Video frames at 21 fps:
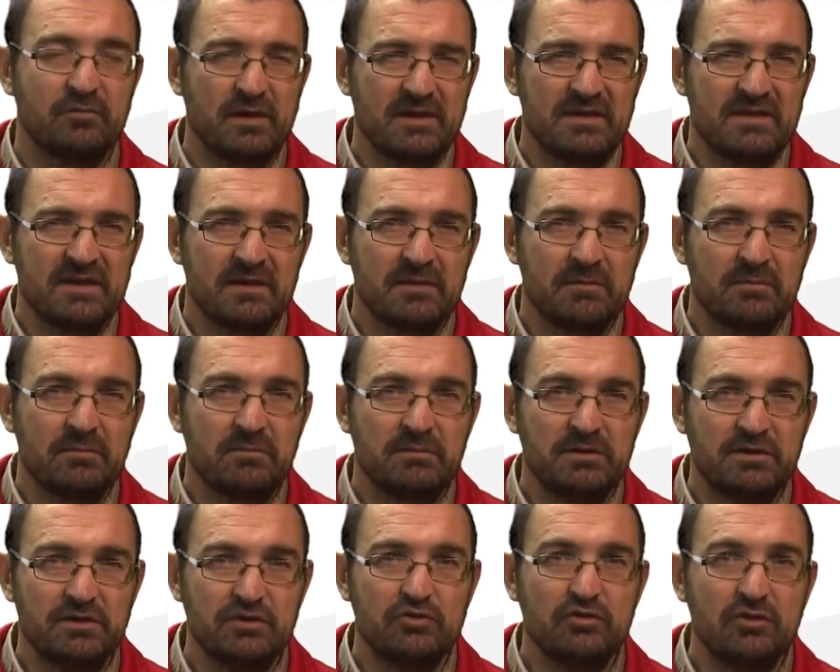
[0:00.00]
when they're
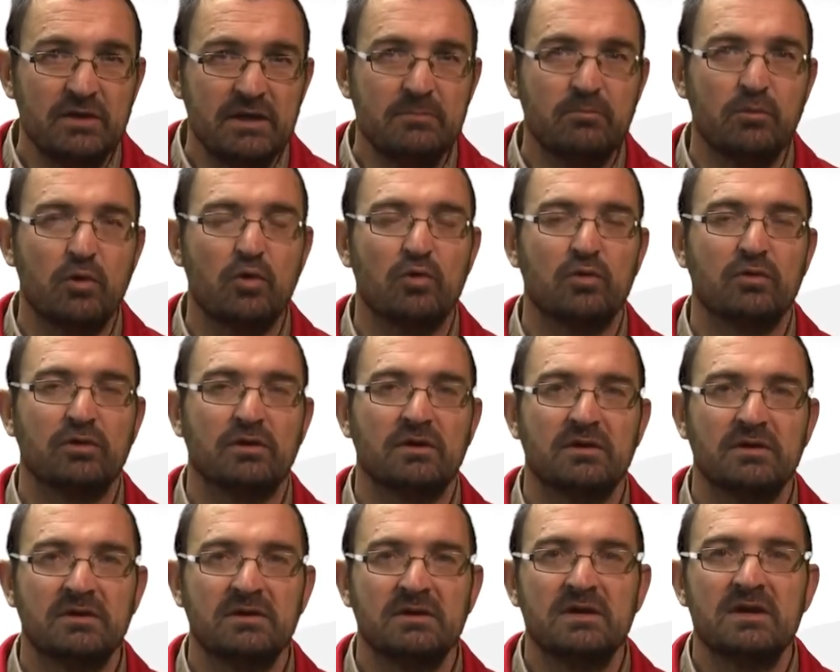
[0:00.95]
newly born,
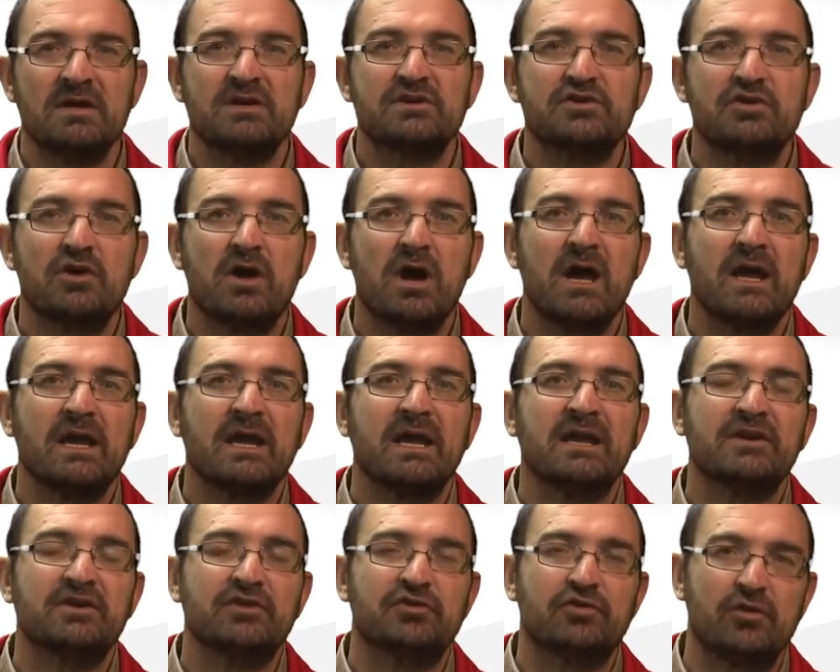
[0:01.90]
try
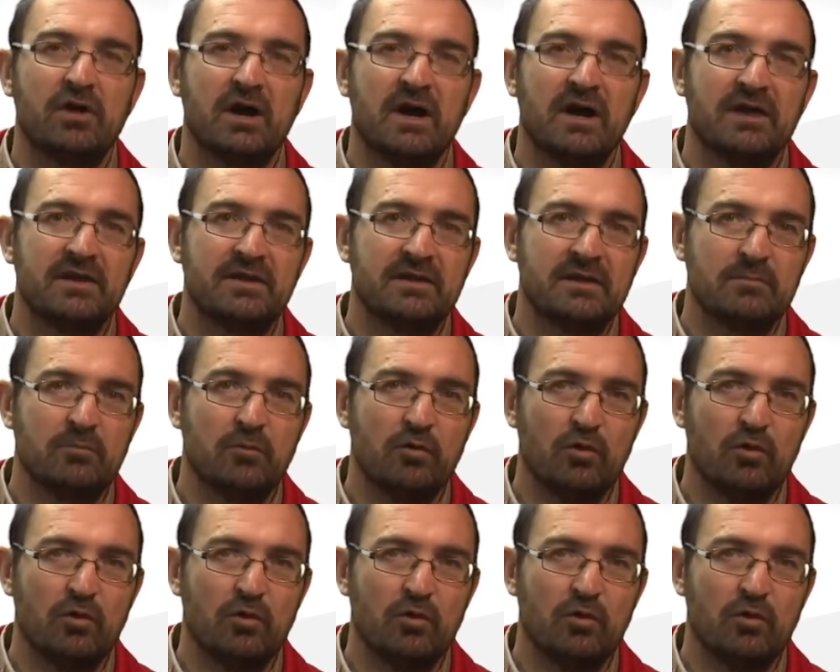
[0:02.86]
and dry them